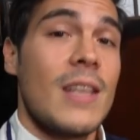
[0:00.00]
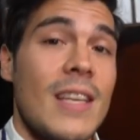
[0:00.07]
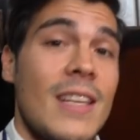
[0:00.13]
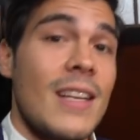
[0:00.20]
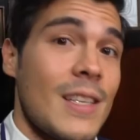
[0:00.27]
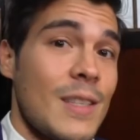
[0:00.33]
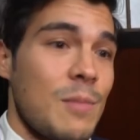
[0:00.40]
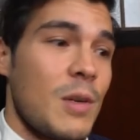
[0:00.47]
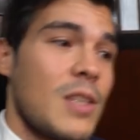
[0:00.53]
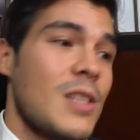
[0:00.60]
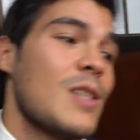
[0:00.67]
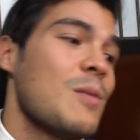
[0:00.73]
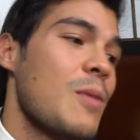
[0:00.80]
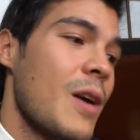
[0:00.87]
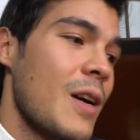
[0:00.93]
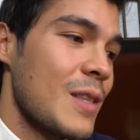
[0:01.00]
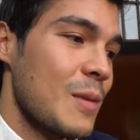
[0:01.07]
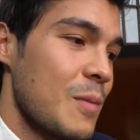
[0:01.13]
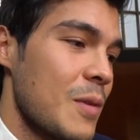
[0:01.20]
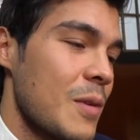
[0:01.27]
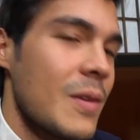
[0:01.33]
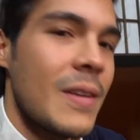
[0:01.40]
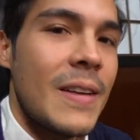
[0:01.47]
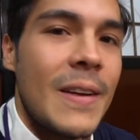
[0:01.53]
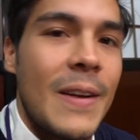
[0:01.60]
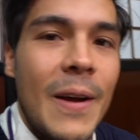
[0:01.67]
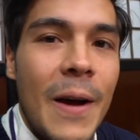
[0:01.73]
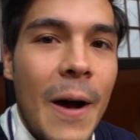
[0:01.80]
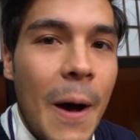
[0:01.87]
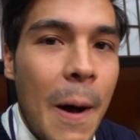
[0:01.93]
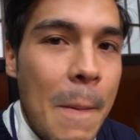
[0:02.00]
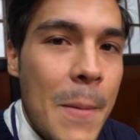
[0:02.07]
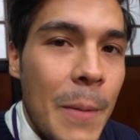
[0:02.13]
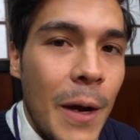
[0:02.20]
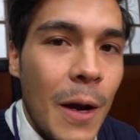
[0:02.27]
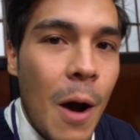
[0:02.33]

to eat as much as possible um, in my